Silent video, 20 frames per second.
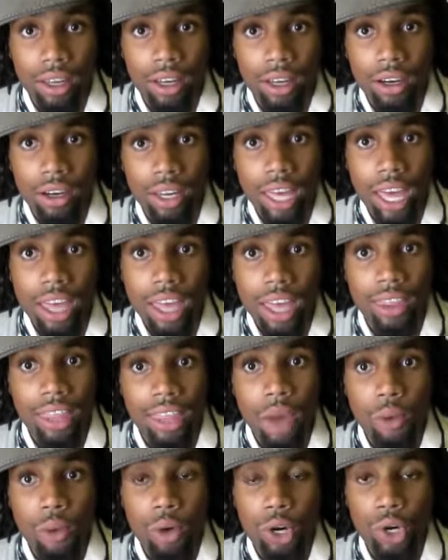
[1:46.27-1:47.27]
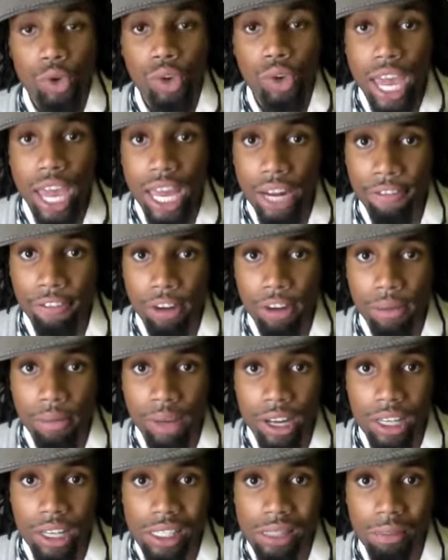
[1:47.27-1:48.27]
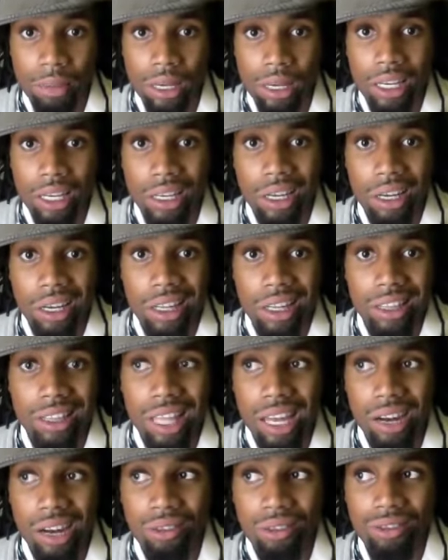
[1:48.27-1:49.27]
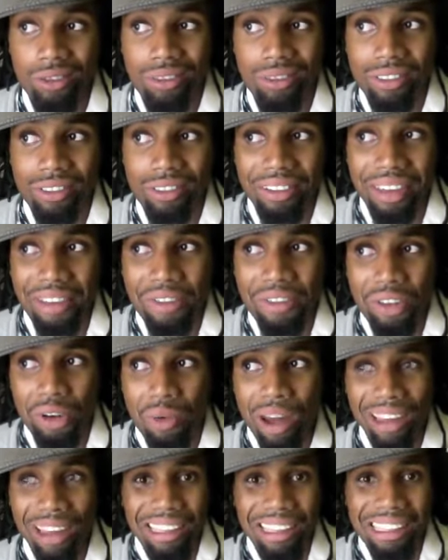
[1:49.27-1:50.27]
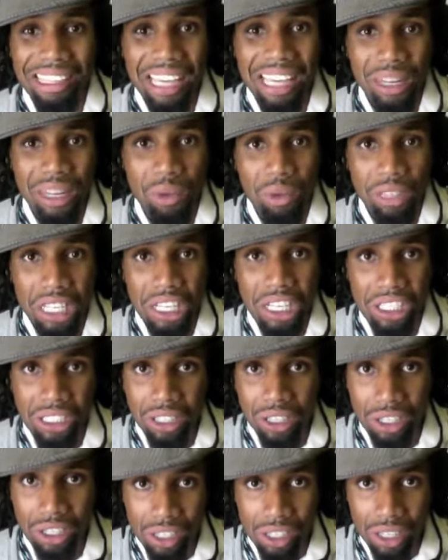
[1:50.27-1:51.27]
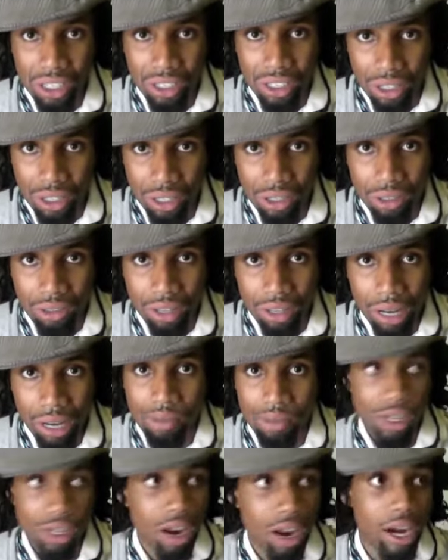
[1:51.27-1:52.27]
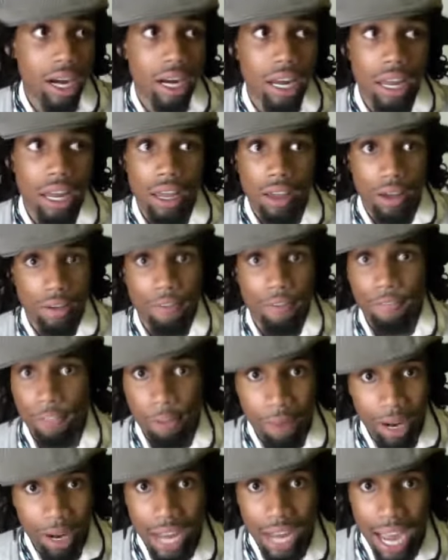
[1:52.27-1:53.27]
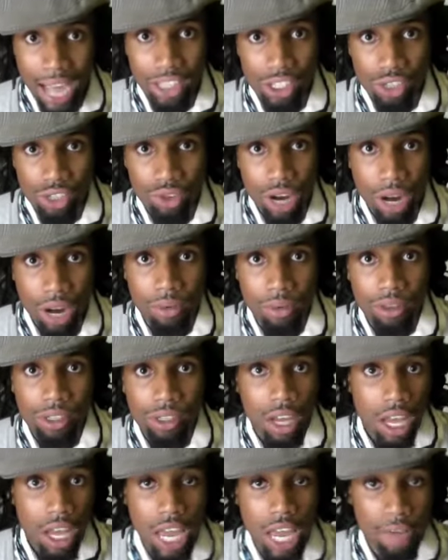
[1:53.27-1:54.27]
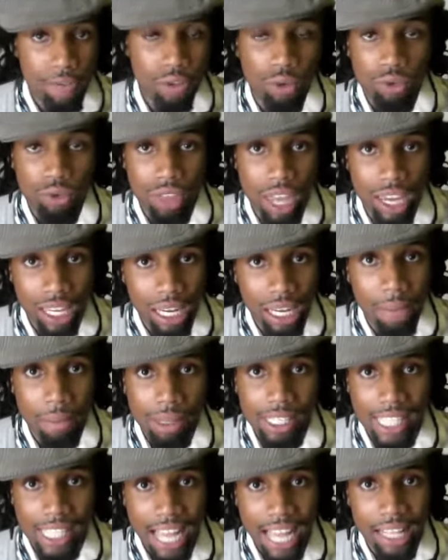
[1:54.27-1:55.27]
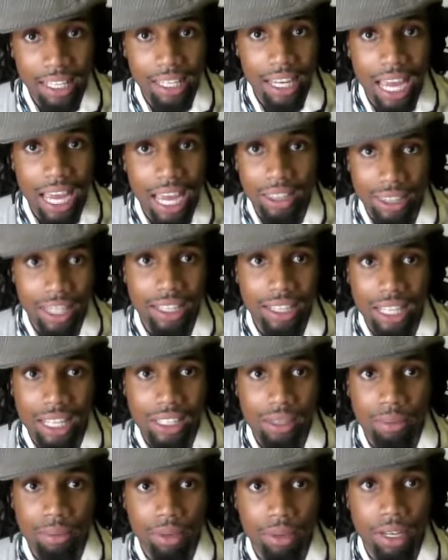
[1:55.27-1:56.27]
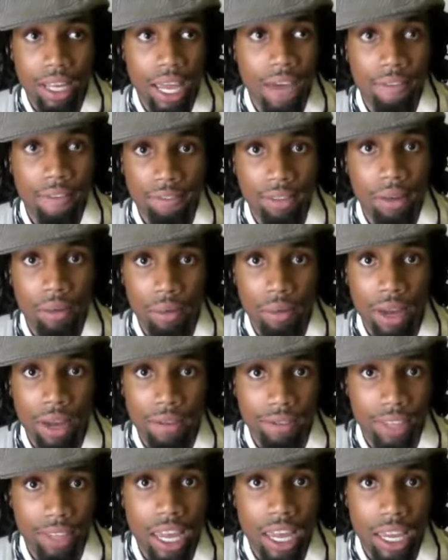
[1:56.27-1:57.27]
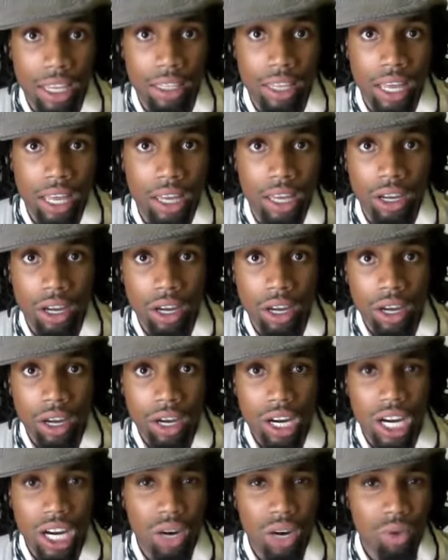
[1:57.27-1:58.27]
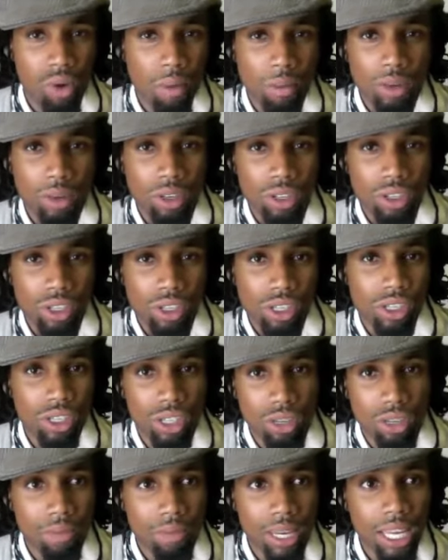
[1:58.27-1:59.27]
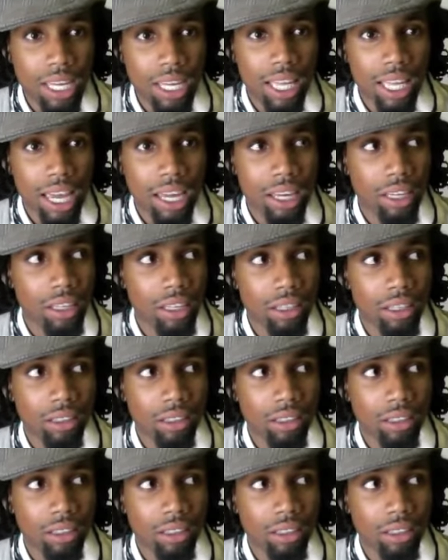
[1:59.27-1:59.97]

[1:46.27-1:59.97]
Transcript: Okay, they were created from us, but they don't give you the right to tell them what they should and shouldn't do. I'm sorry for my guy subscribers, if you thinking that mentality, I think that's a pretty effed up way of thinking that a woman should be. Like,